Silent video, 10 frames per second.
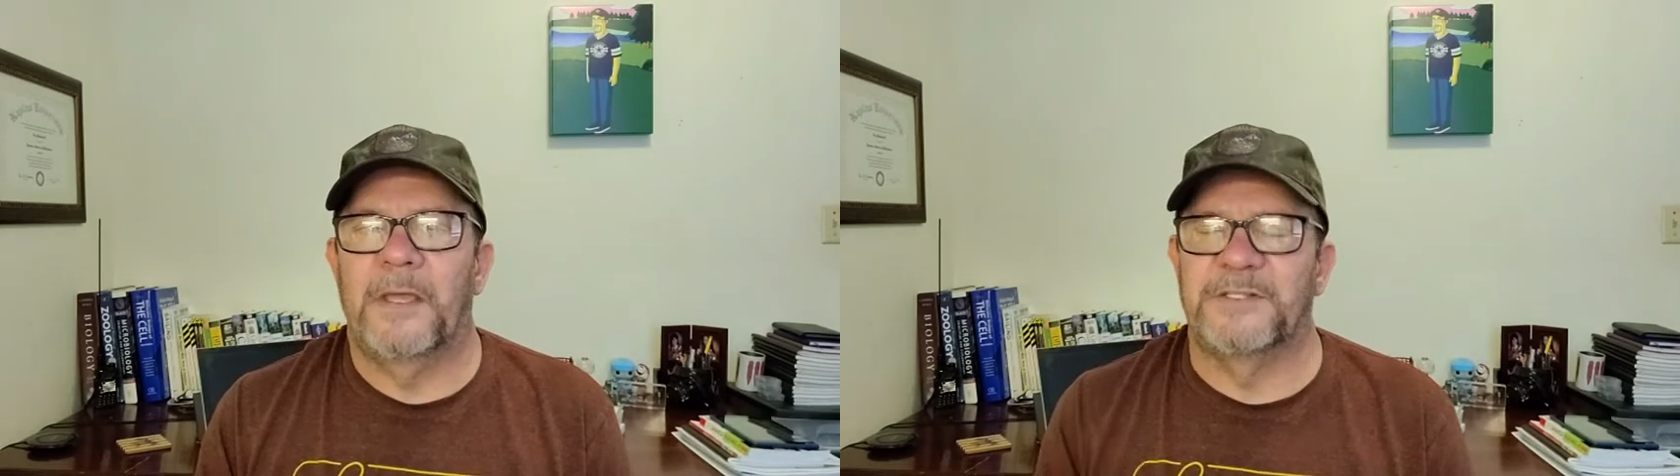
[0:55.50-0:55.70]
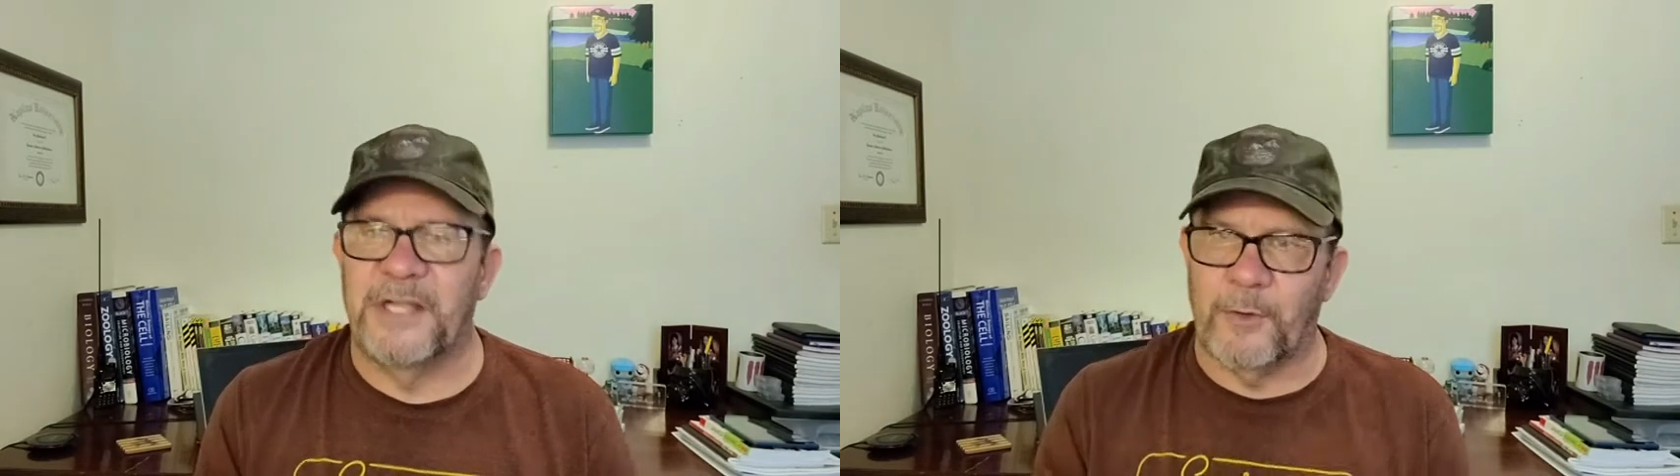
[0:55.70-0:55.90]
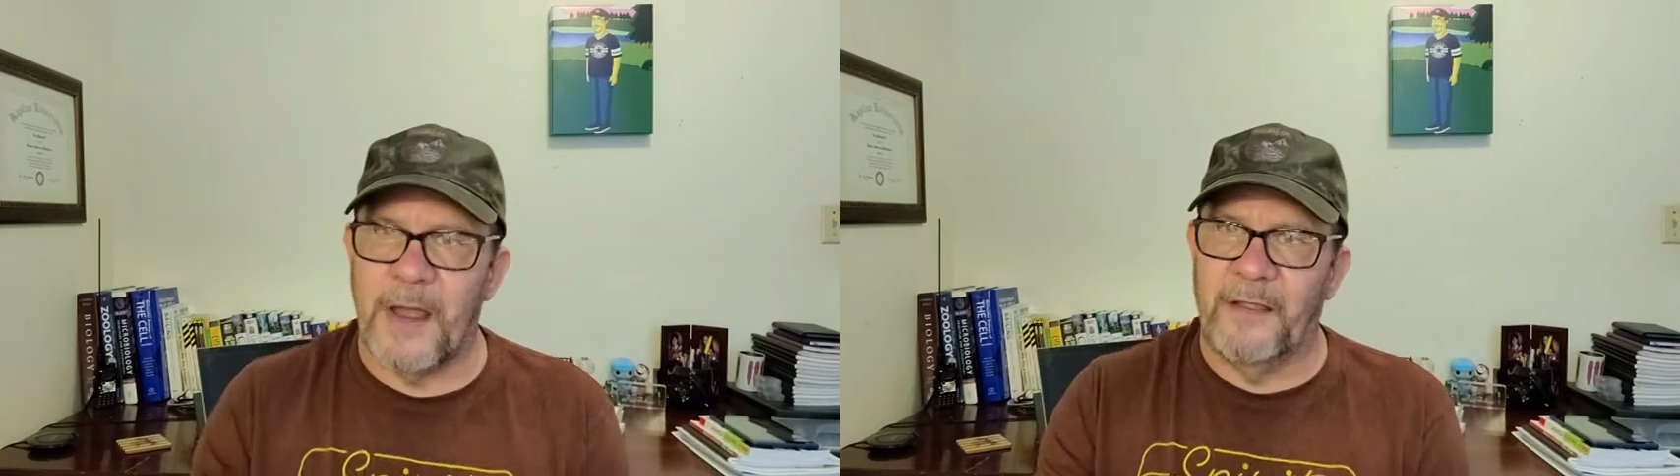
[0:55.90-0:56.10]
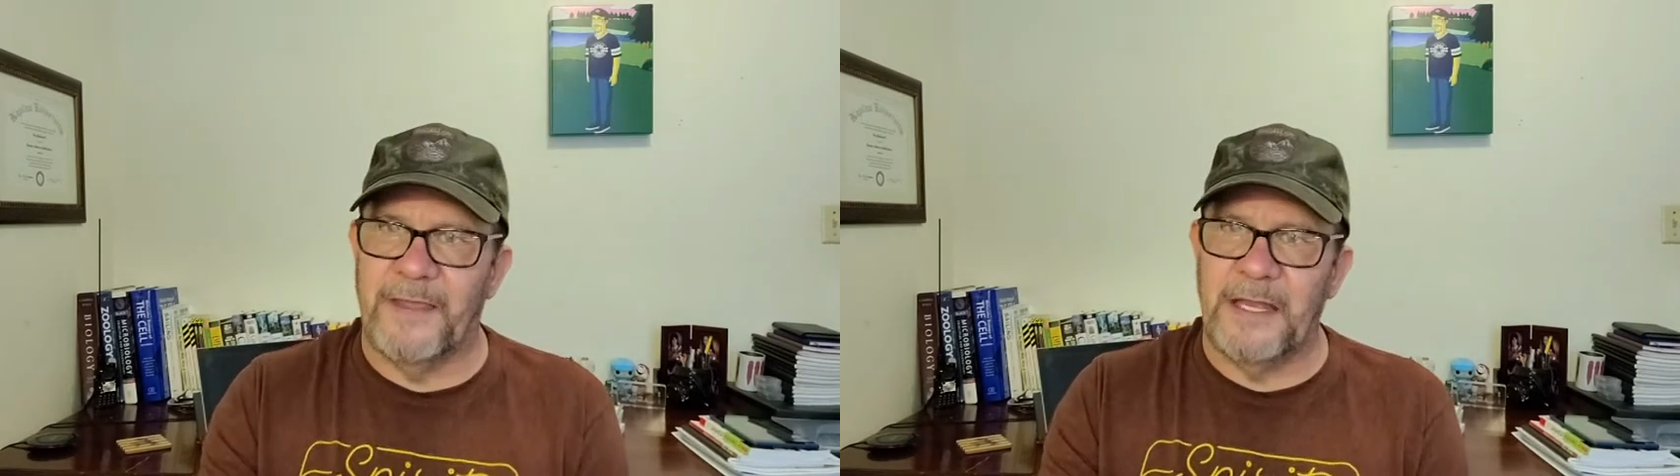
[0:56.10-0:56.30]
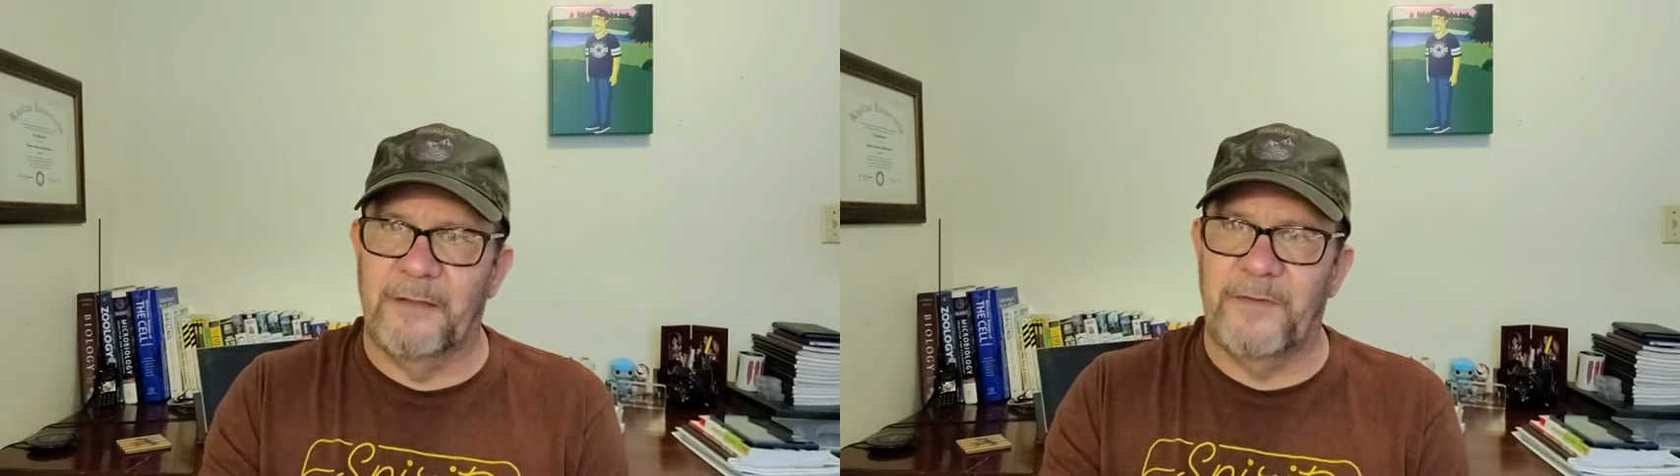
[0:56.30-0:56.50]
Stick around to
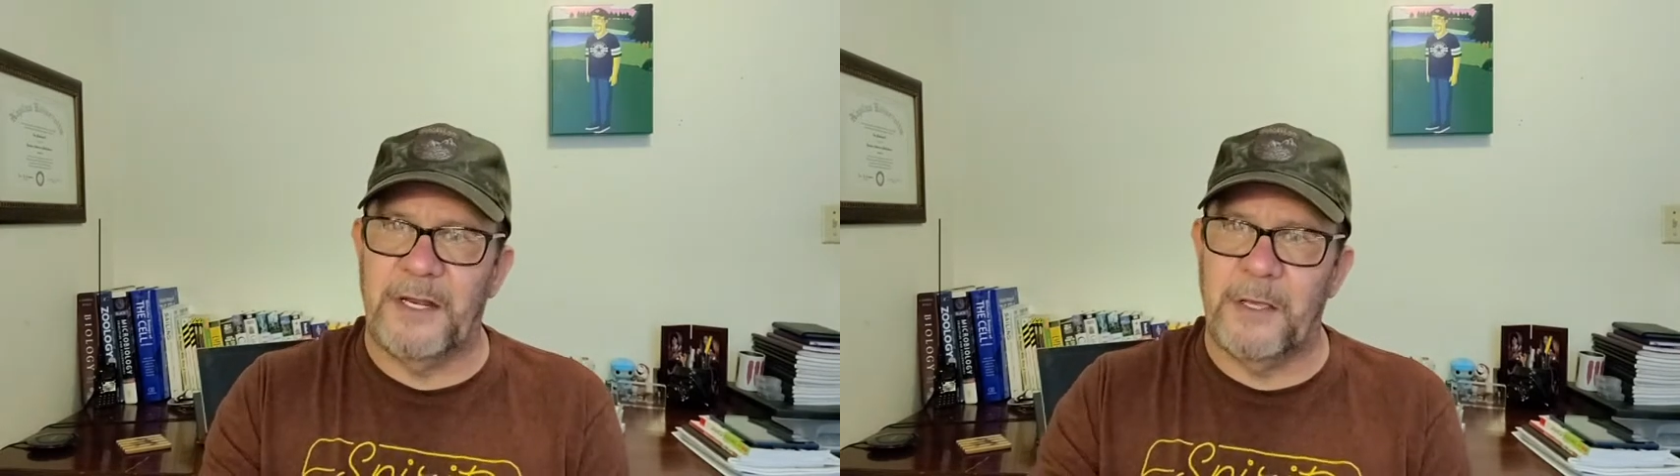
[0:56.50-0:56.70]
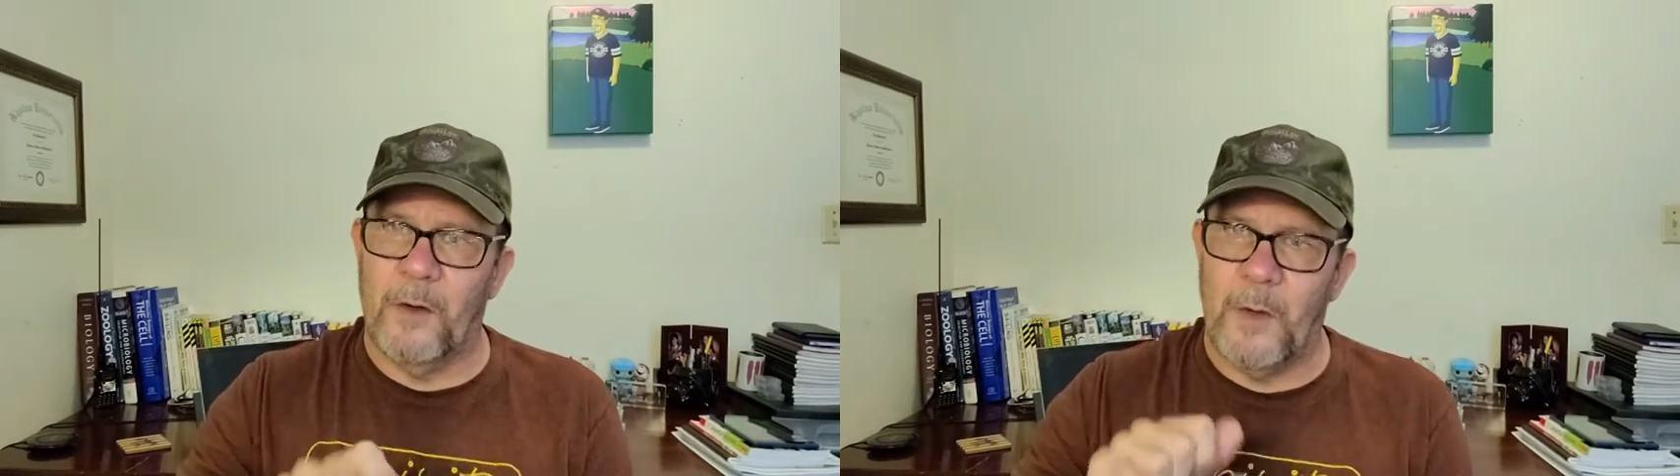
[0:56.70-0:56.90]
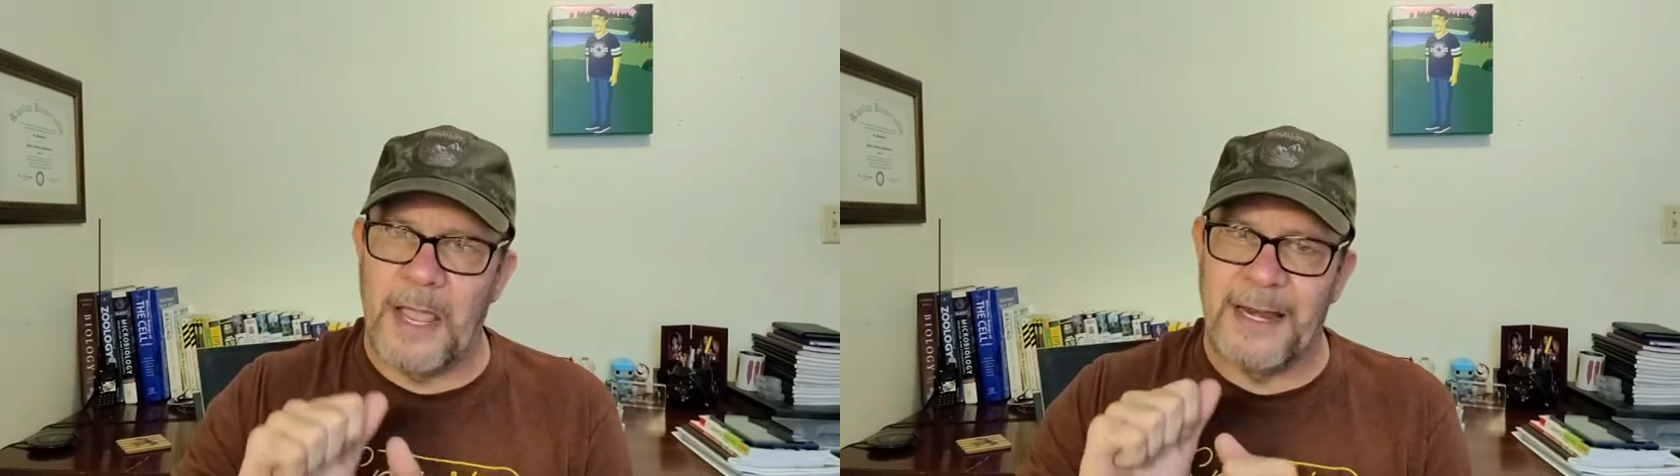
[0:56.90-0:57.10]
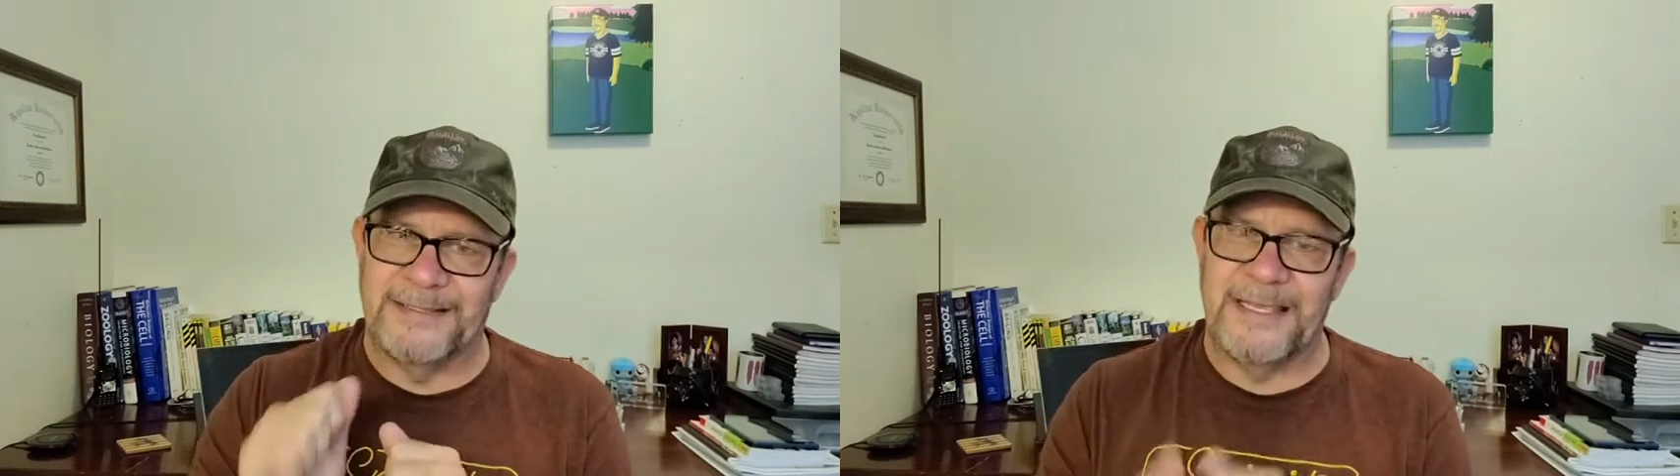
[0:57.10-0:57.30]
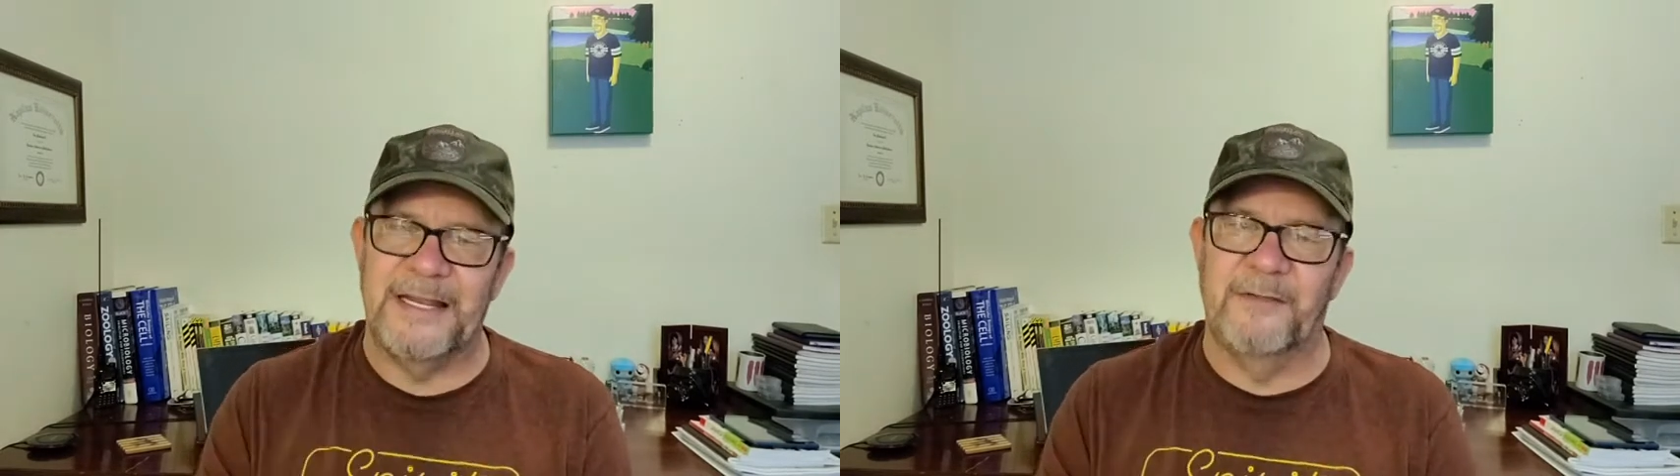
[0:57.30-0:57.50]
the end of the video, and
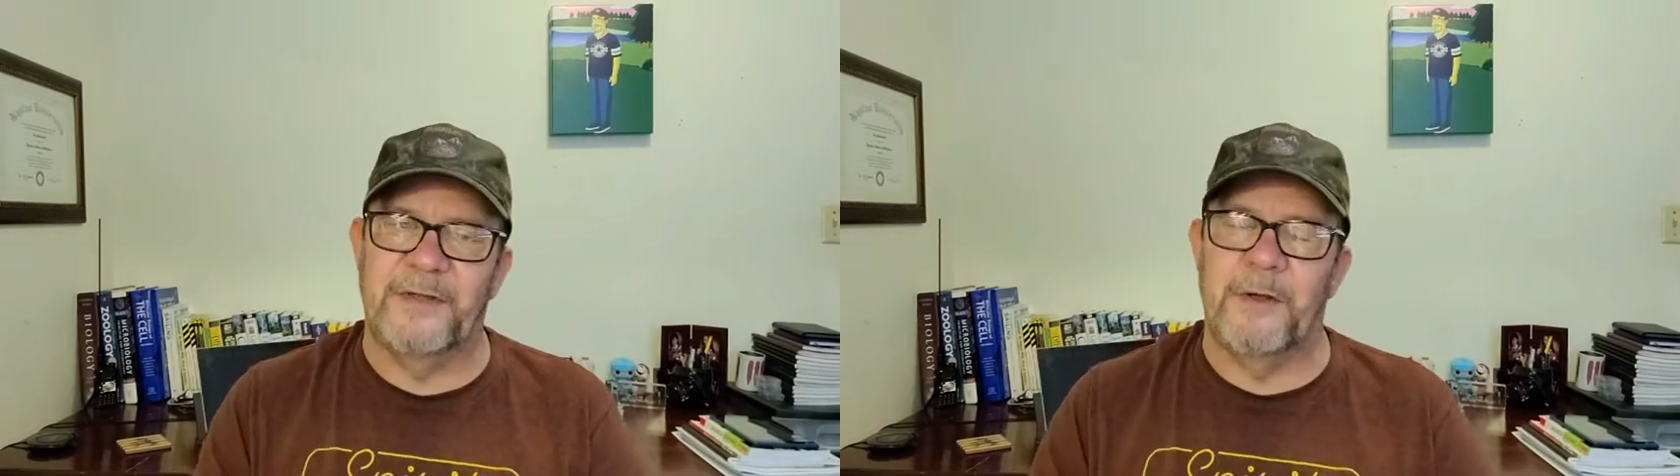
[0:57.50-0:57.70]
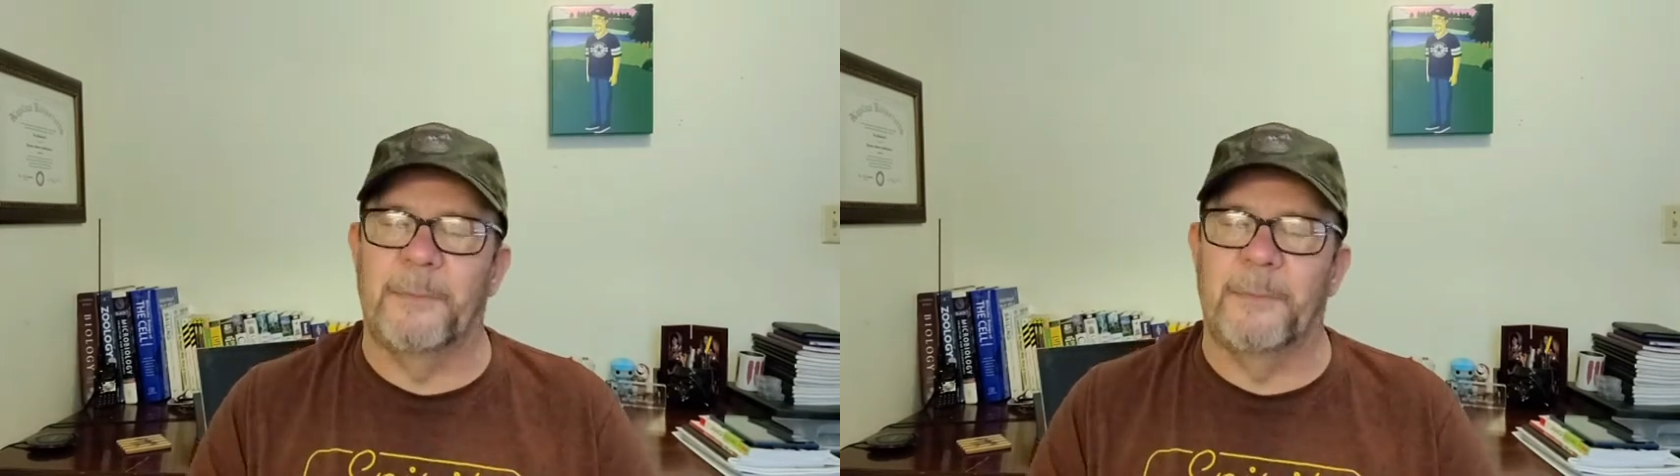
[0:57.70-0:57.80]
at the end of the video,